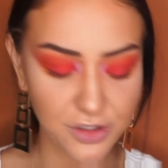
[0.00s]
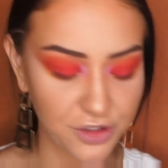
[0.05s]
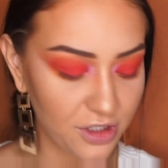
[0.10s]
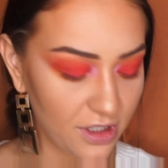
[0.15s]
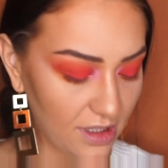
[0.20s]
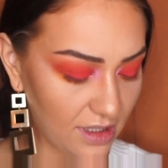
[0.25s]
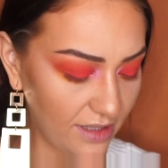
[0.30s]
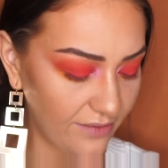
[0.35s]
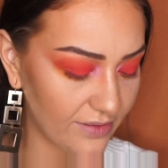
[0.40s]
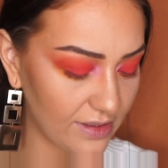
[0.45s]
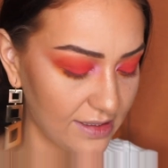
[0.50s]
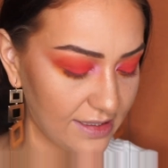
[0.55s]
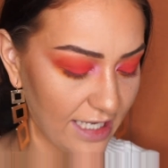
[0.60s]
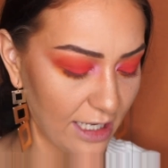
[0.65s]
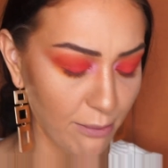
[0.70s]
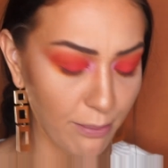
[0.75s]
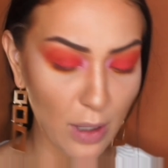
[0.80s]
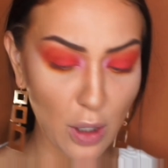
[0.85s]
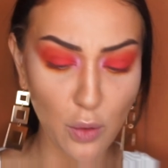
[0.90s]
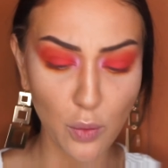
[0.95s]
shouldn't even say
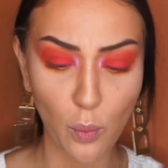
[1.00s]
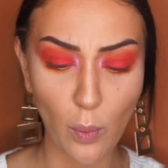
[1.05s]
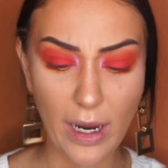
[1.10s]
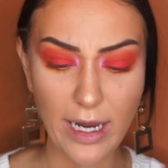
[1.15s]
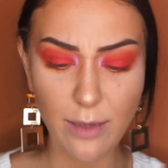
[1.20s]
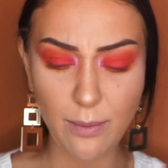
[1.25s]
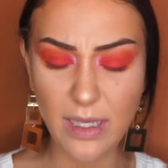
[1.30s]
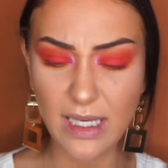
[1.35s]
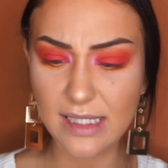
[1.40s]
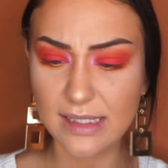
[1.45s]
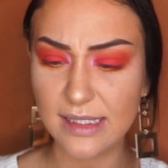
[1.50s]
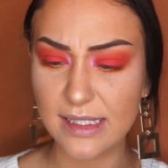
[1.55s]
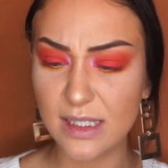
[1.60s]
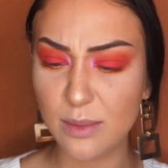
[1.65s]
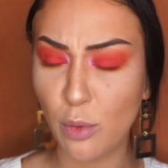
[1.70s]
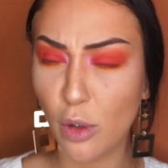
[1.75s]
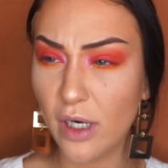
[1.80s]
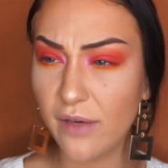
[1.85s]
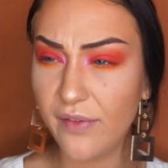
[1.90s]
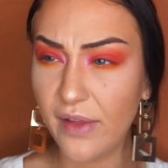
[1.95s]
bone white because it's
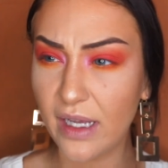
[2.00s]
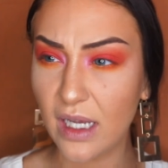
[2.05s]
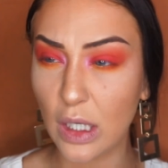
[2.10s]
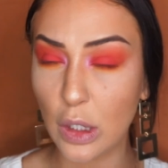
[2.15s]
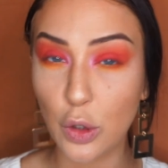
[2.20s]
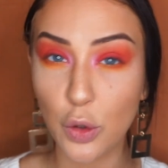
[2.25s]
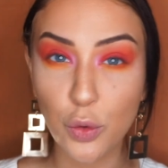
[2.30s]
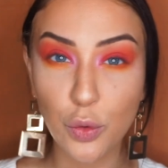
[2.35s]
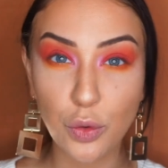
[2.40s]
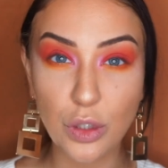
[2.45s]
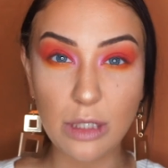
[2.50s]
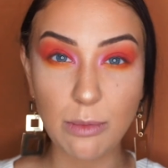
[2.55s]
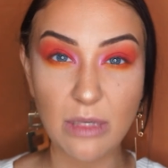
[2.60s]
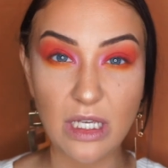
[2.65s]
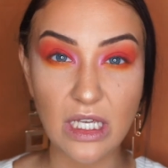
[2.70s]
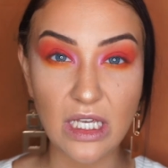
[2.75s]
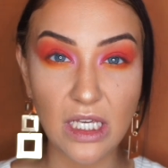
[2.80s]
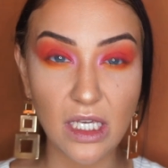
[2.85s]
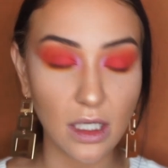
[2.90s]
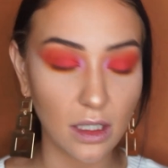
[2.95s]
more of like a
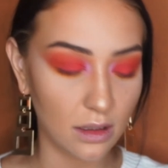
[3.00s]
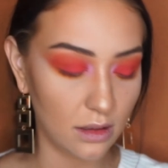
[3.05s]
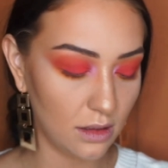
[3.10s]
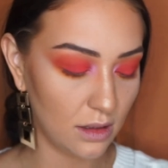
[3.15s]
creamy,